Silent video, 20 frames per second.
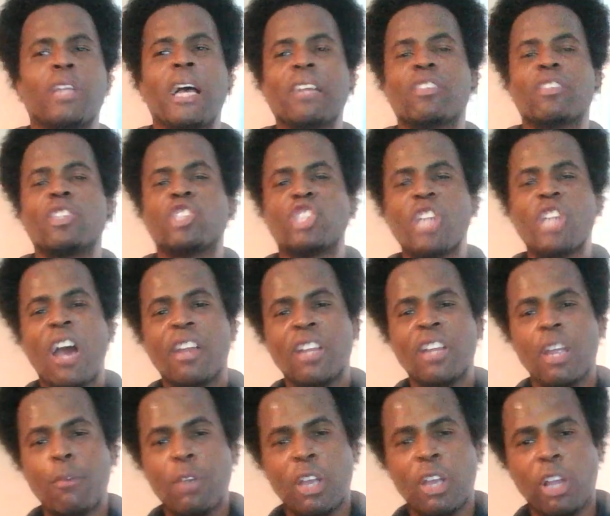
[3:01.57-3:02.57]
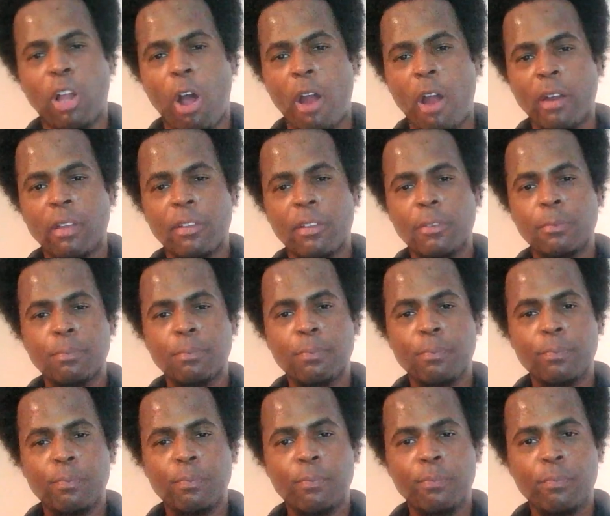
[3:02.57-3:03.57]
Dr. John Henry Clark,
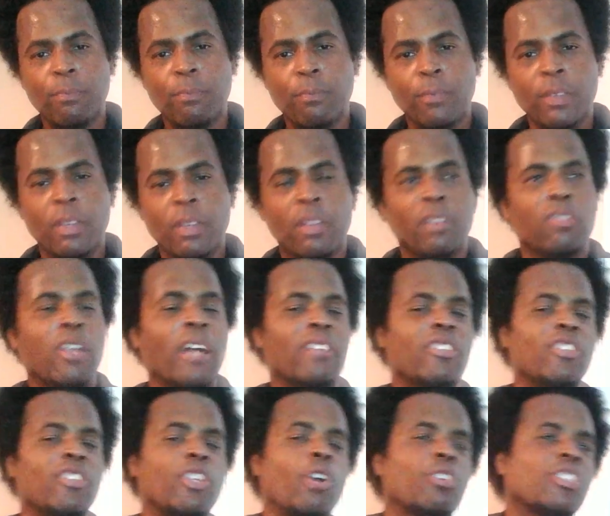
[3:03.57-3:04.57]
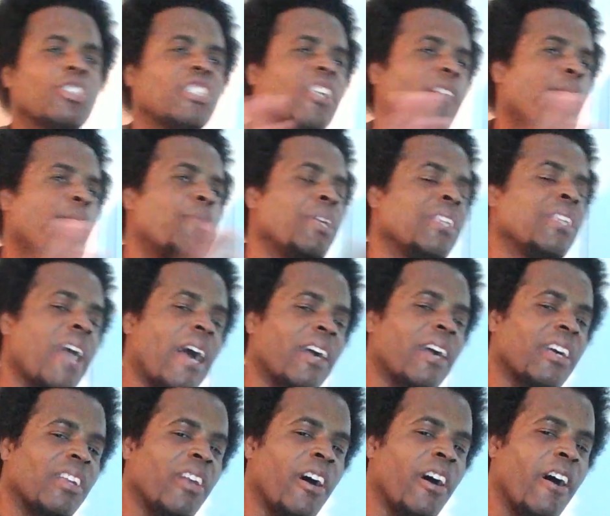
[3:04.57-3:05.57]
Dr. Yosef Ben
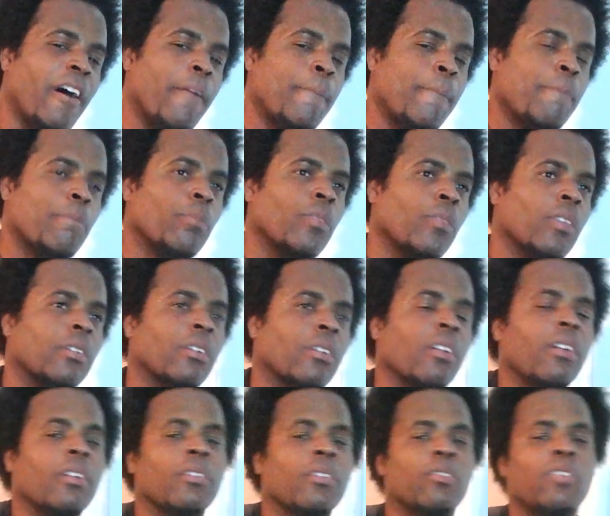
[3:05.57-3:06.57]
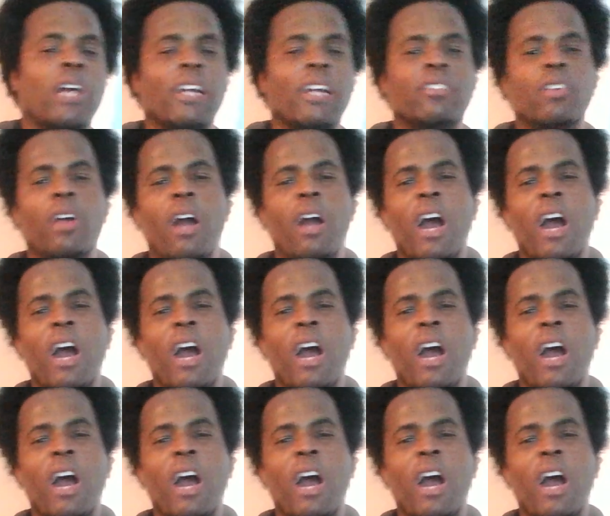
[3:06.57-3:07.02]
Yakanan, Dr.